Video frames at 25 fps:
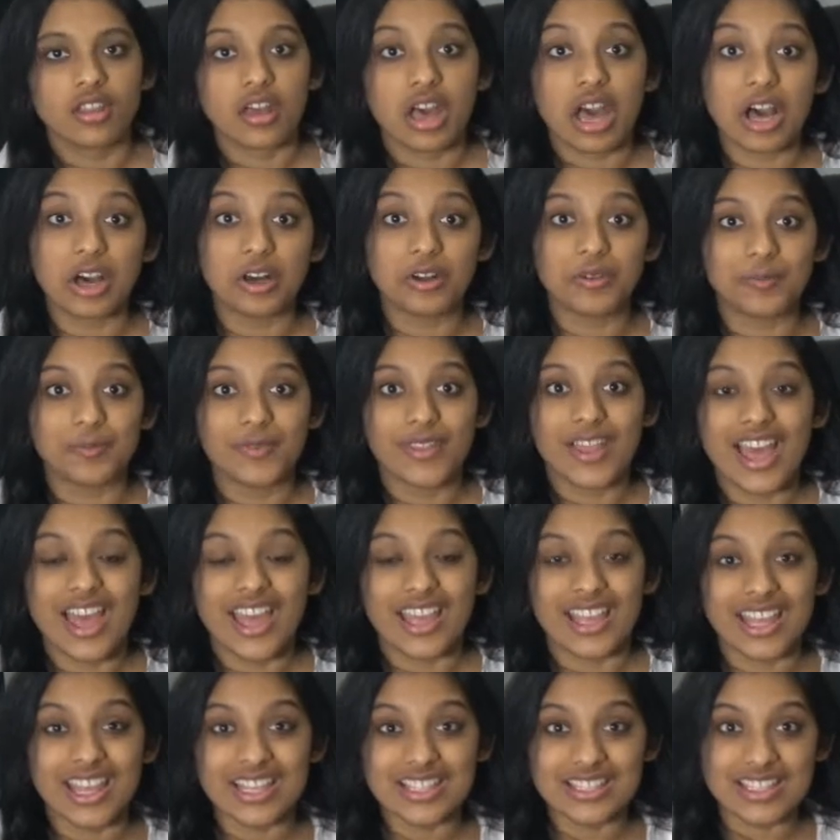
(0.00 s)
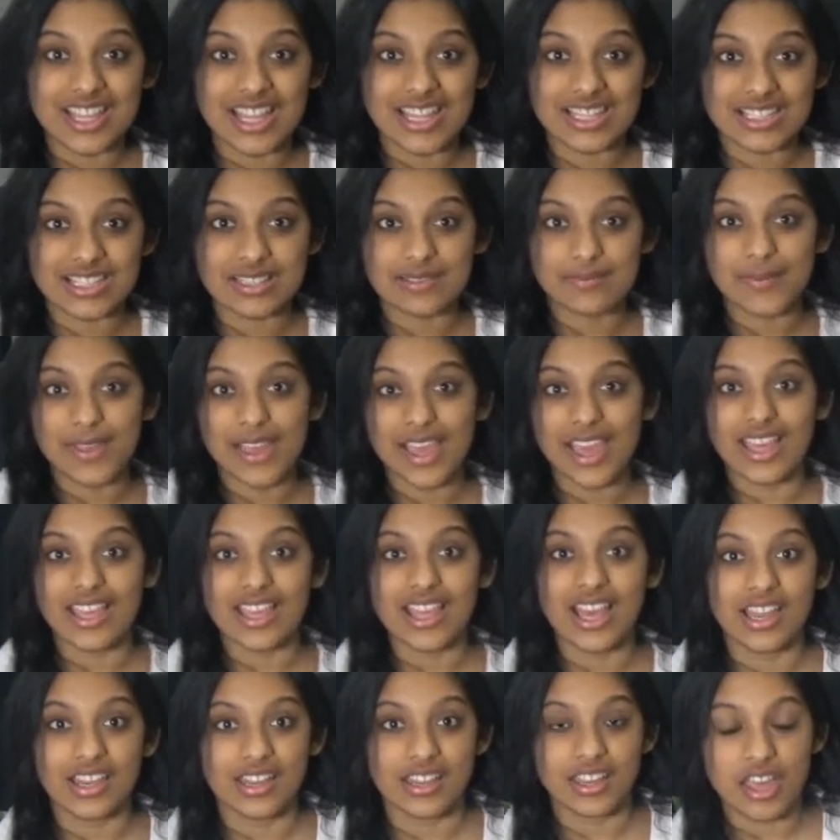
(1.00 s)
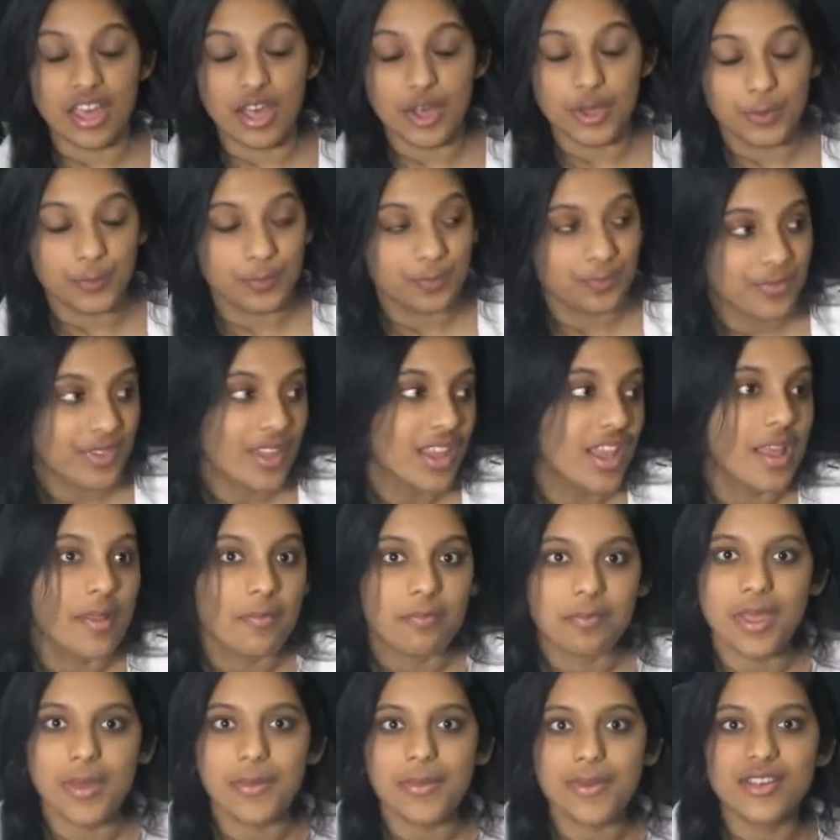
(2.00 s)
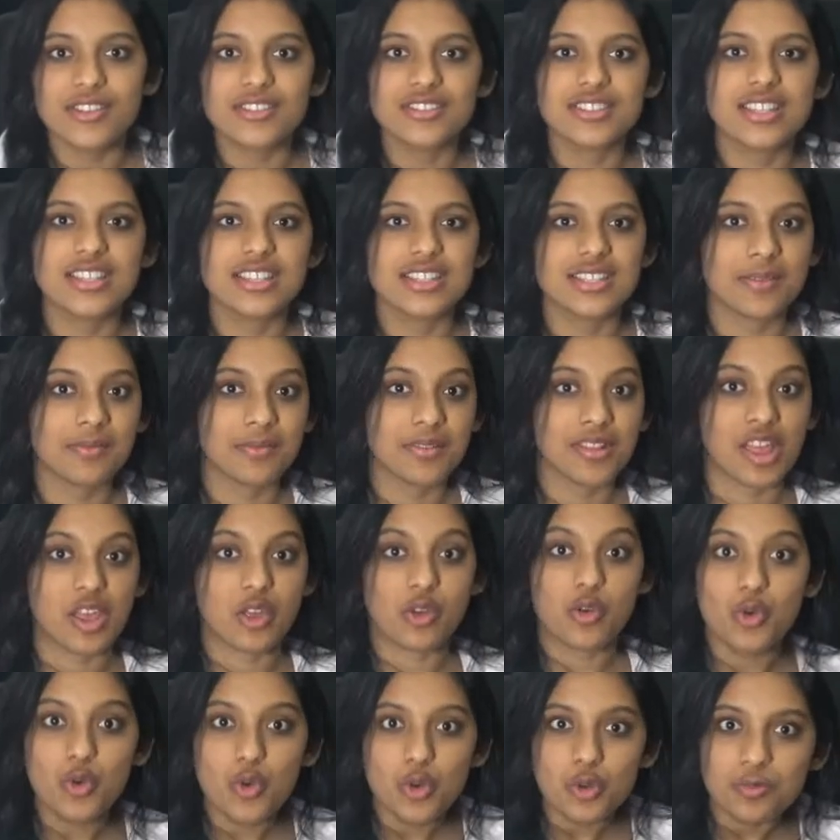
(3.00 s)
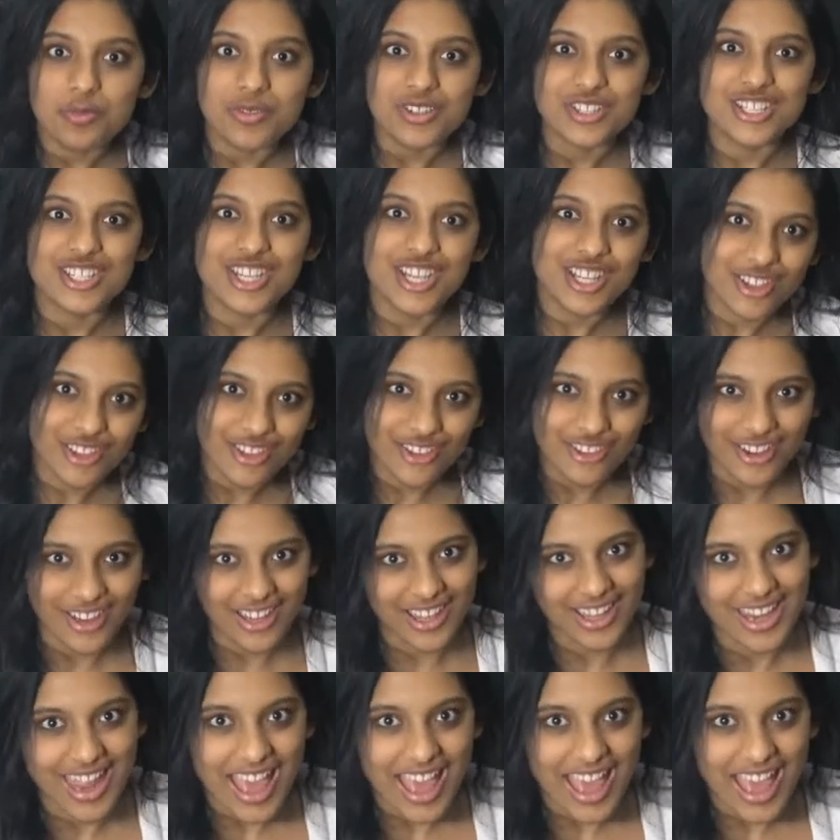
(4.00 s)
Oh, I guess that's me. I gotta go. Maybe I'll see some of that cool machine learning in